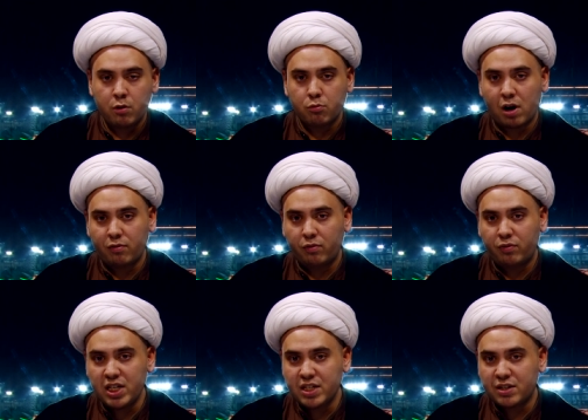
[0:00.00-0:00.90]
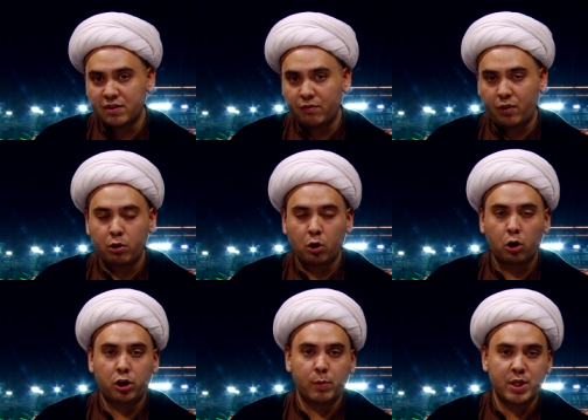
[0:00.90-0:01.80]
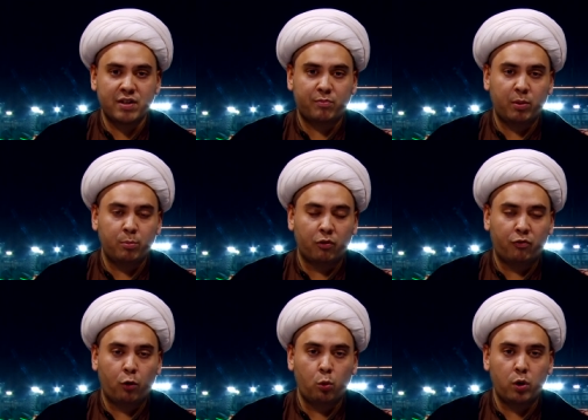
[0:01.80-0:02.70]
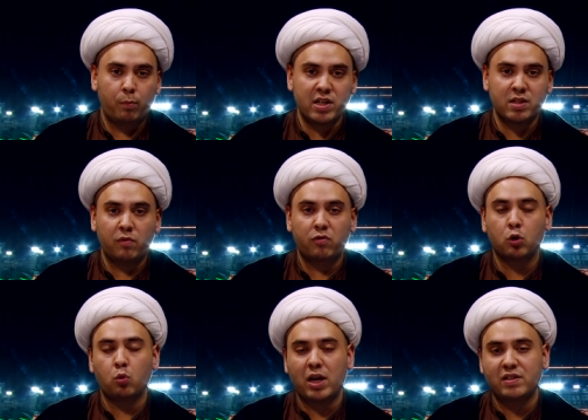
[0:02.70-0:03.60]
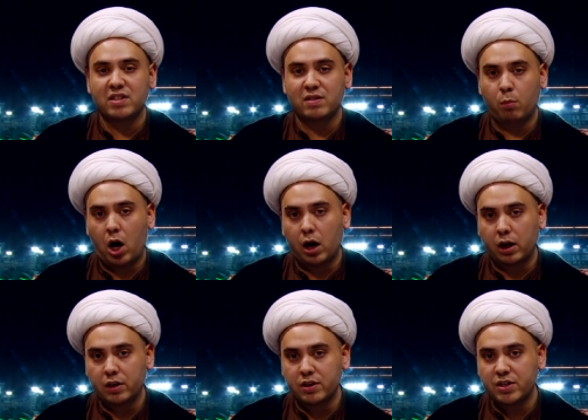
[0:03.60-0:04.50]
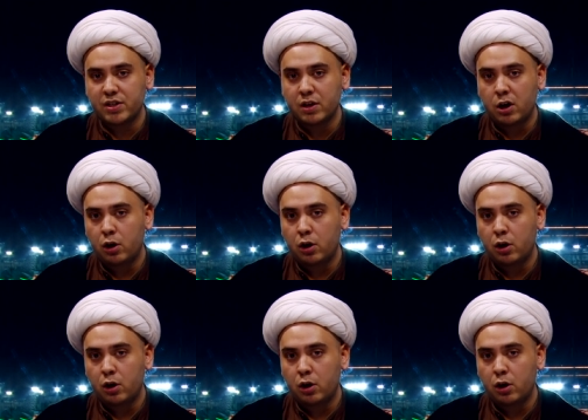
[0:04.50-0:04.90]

Rather, these very arguments have been put forward by some of the greatest minds